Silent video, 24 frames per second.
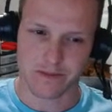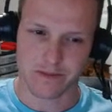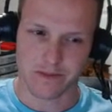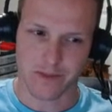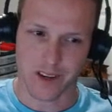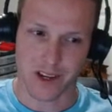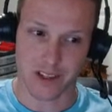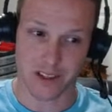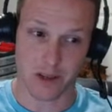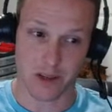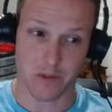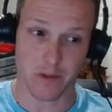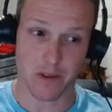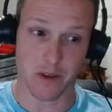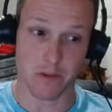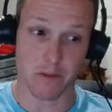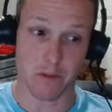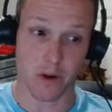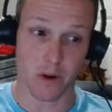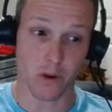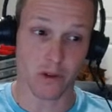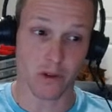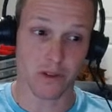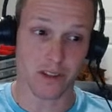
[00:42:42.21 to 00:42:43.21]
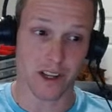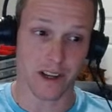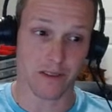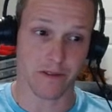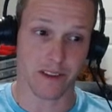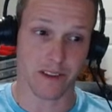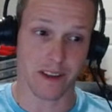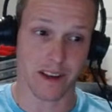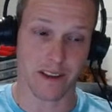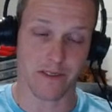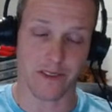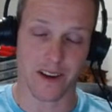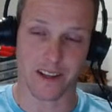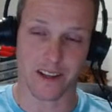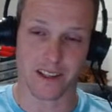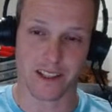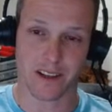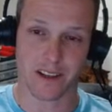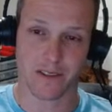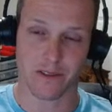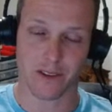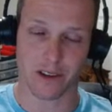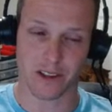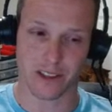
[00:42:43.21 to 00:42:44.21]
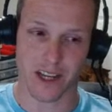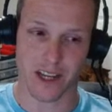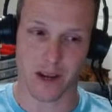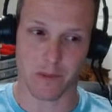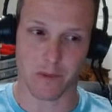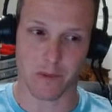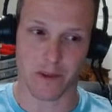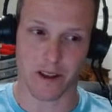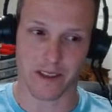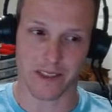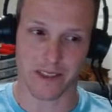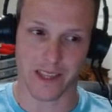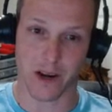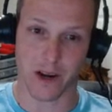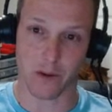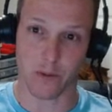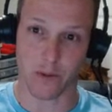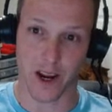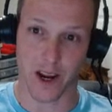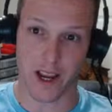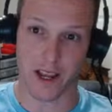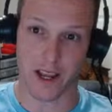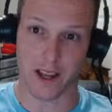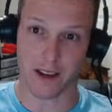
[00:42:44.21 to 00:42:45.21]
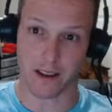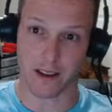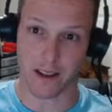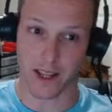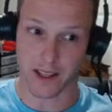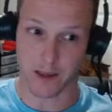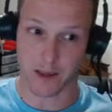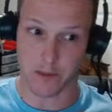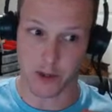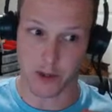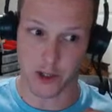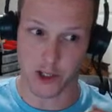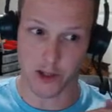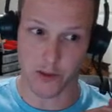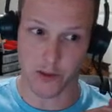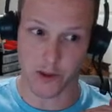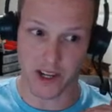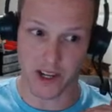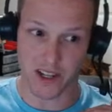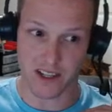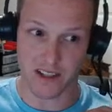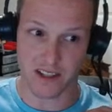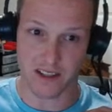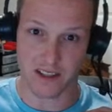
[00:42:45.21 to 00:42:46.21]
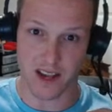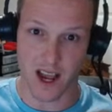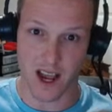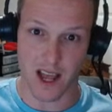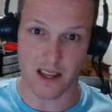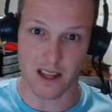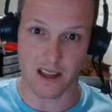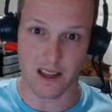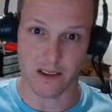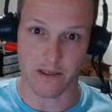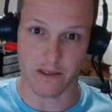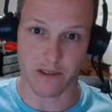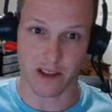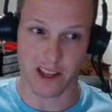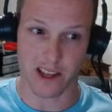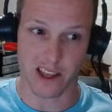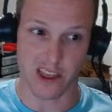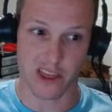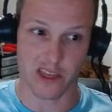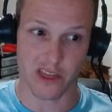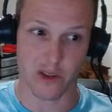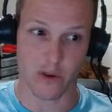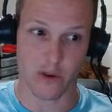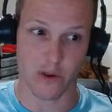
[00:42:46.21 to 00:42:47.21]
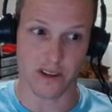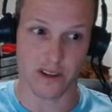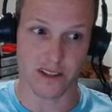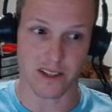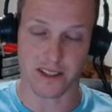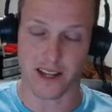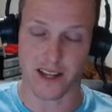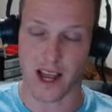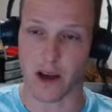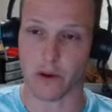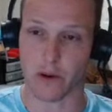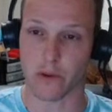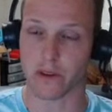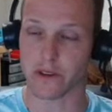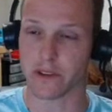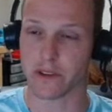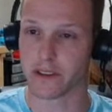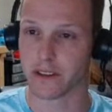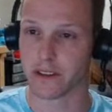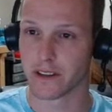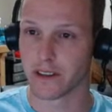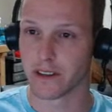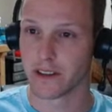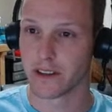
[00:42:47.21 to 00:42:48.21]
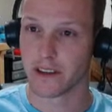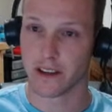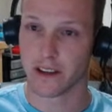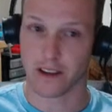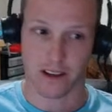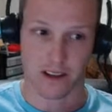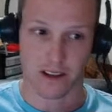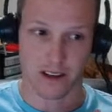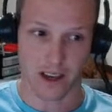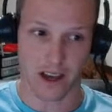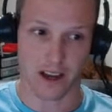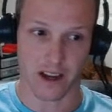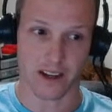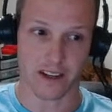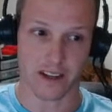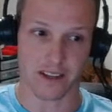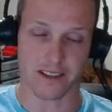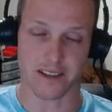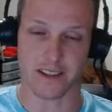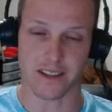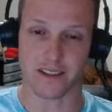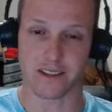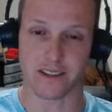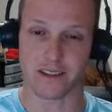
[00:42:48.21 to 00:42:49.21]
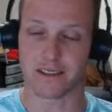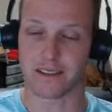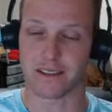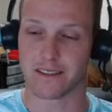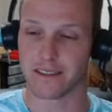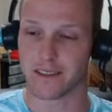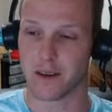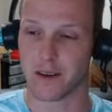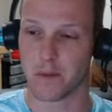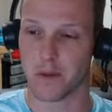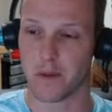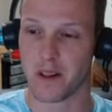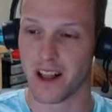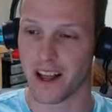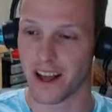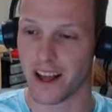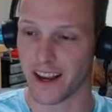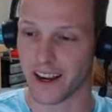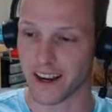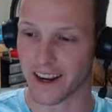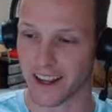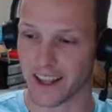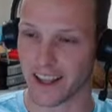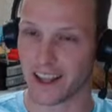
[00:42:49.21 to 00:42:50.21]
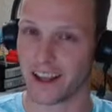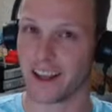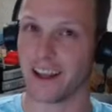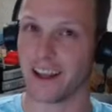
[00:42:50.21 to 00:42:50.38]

Because some of the molds, like for the F-18, for example, like they ran like the machine ran solidly for like 36 hours, cutting steel. I'm like.